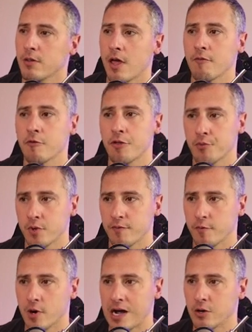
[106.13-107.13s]
every three to
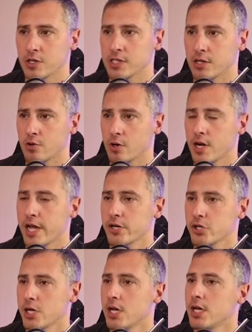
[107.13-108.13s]
four hours on
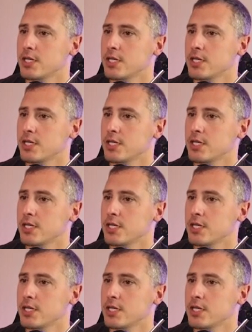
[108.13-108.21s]
DoorDash.